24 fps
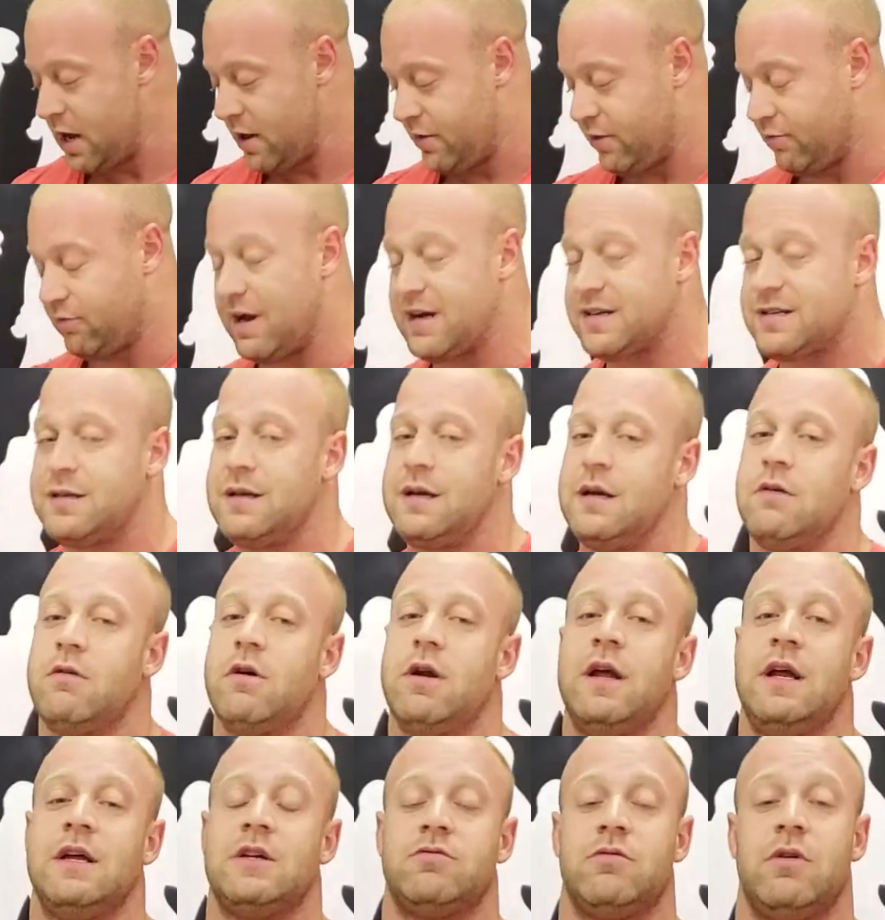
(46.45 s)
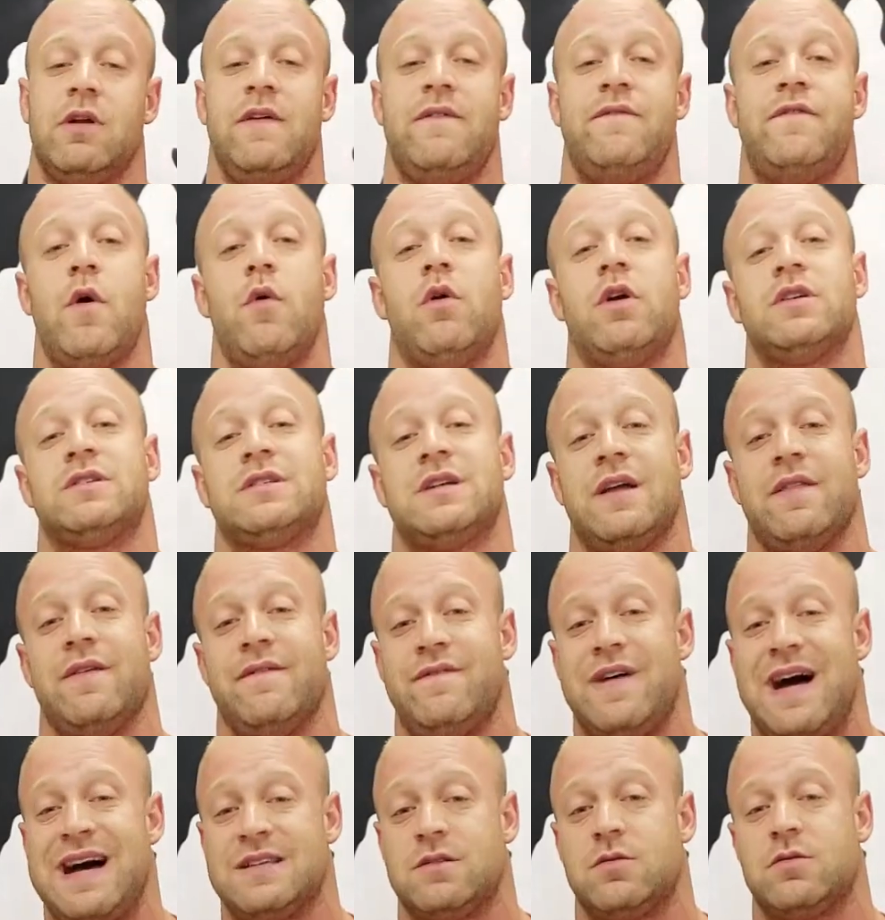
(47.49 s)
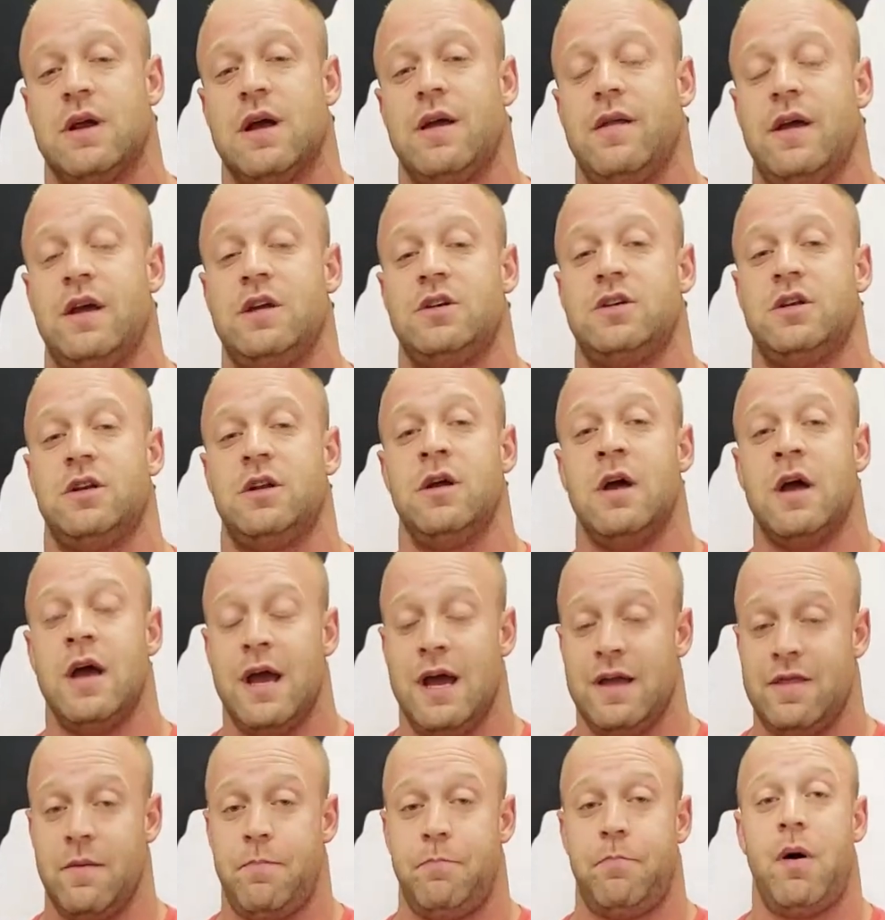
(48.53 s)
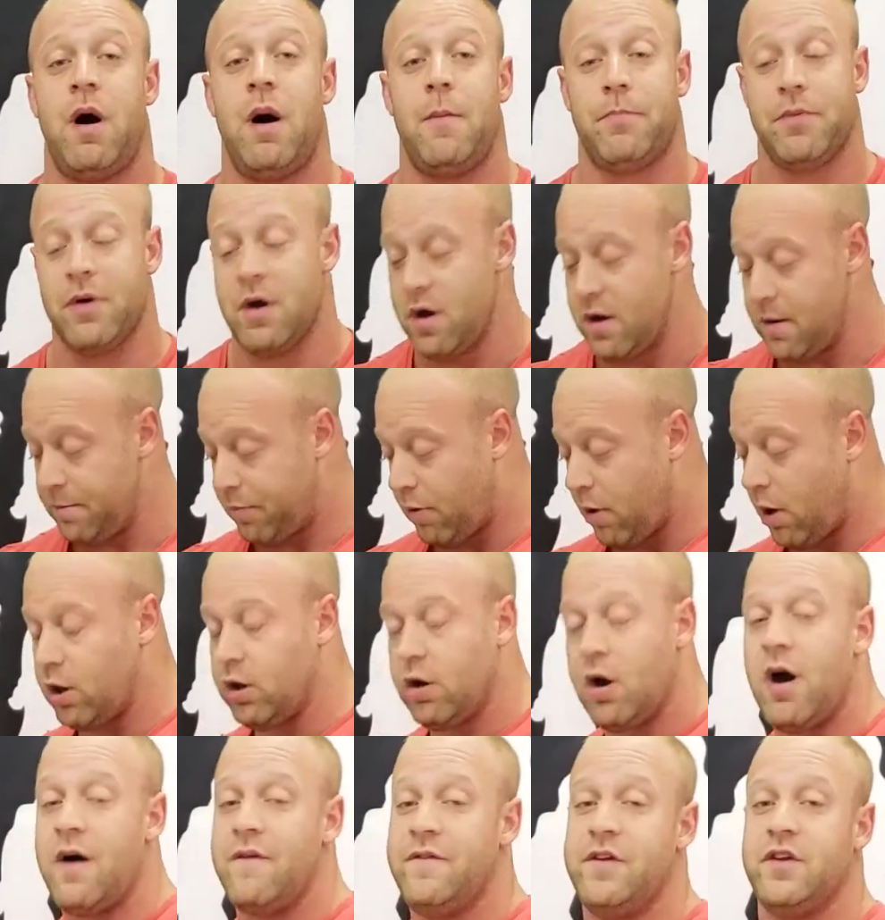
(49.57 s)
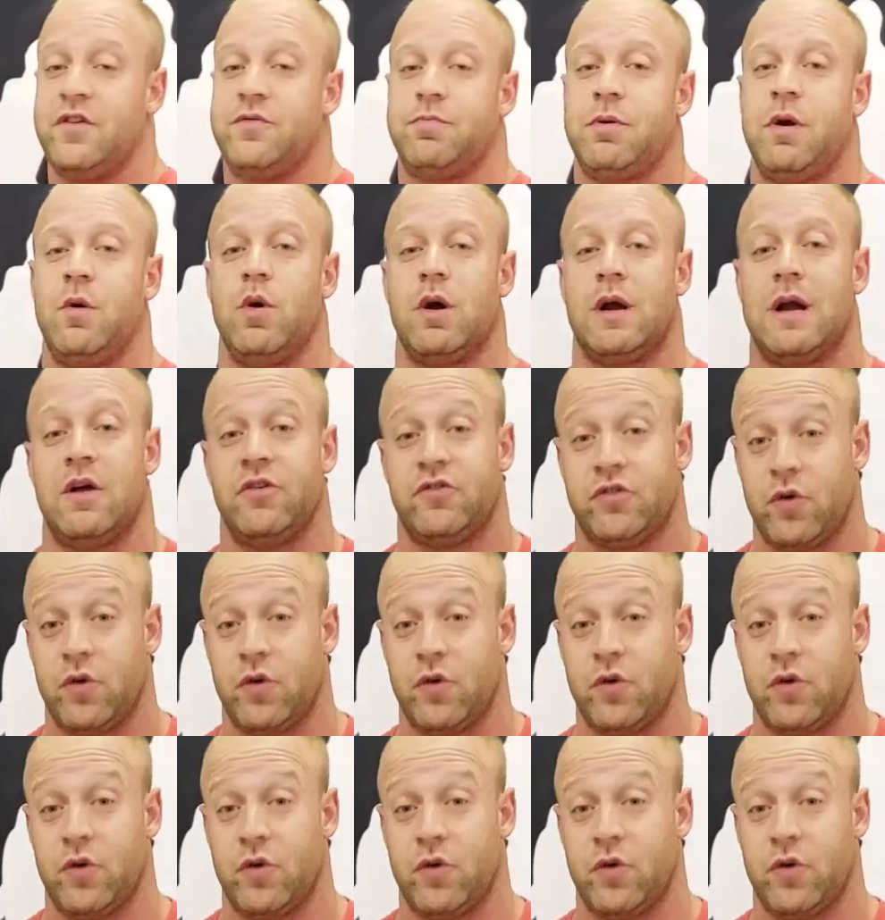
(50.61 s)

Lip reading: The rest of the ingredients really focus on the vasodilation and the pump part of this pre-workout.